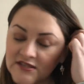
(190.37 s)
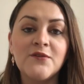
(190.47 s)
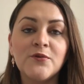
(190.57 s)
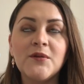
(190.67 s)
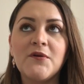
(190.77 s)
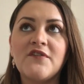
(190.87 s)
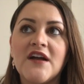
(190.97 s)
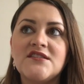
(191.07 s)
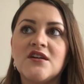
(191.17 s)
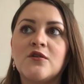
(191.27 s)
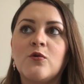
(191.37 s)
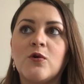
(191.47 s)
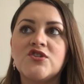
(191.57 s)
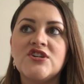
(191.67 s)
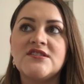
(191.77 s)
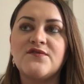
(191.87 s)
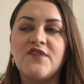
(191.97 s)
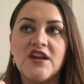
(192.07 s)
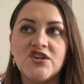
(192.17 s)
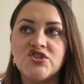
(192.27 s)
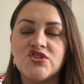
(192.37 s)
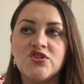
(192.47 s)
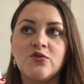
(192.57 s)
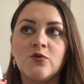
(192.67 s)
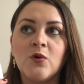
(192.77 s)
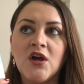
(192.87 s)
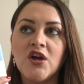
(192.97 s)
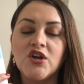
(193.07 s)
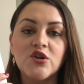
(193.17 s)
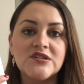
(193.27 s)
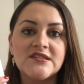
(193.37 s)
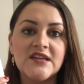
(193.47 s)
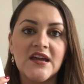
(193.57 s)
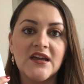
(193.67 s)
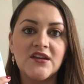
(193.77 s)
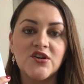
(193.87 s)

It really provides a gorgeous finish to your skin.